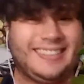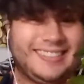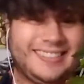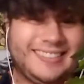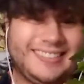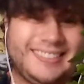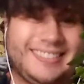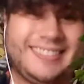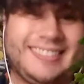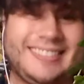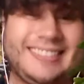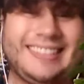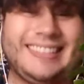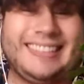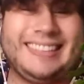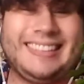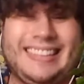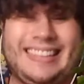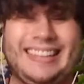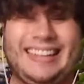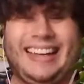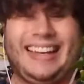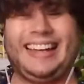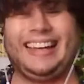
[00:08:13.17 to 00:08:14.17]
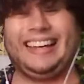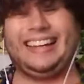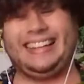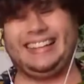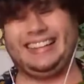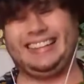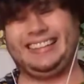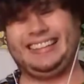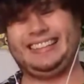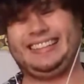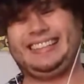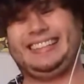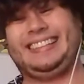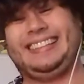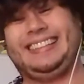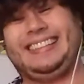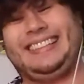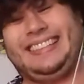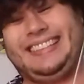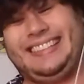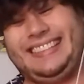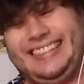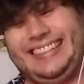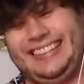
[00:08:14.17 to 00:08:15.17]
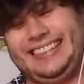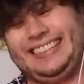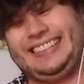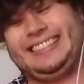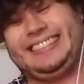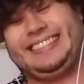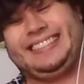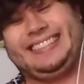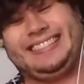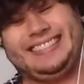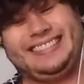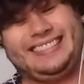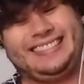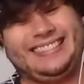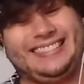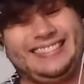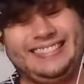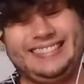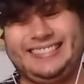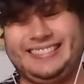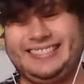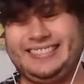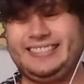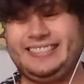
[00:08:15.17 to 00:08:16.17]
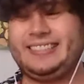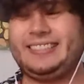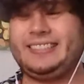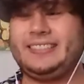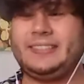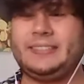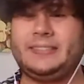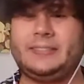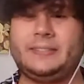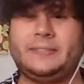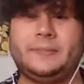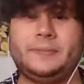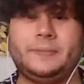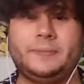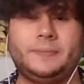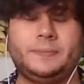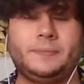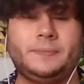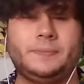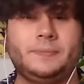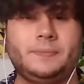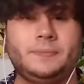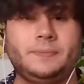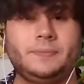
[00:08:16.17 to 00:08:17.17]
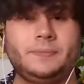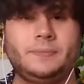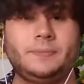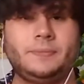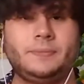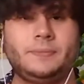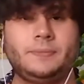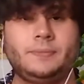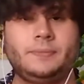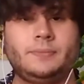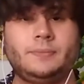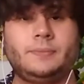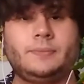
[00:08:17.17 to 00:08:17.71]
(silent)